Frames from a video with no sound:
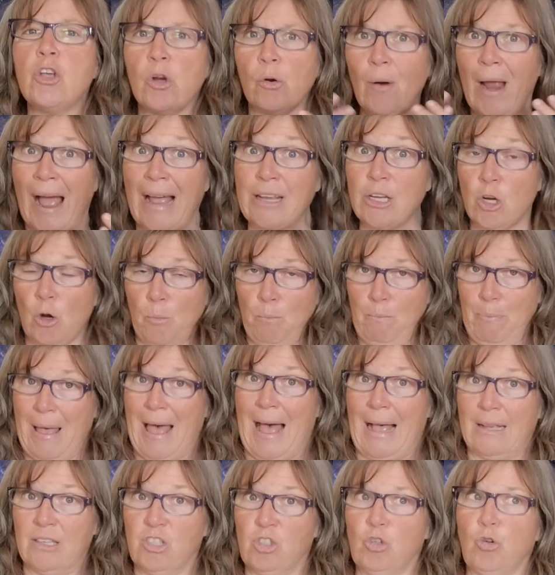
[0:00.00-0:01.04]
you're at your
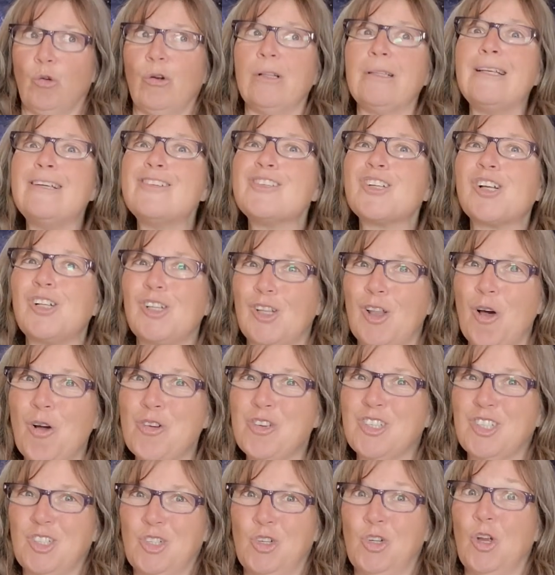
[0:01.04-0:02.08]
best, or at least
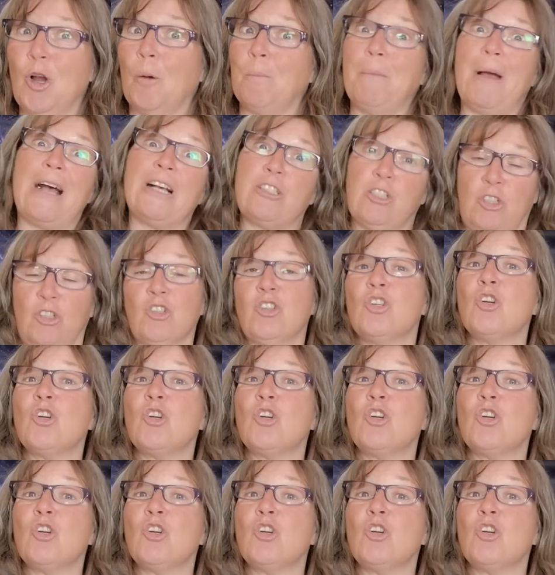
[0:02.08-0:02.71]
close to your best.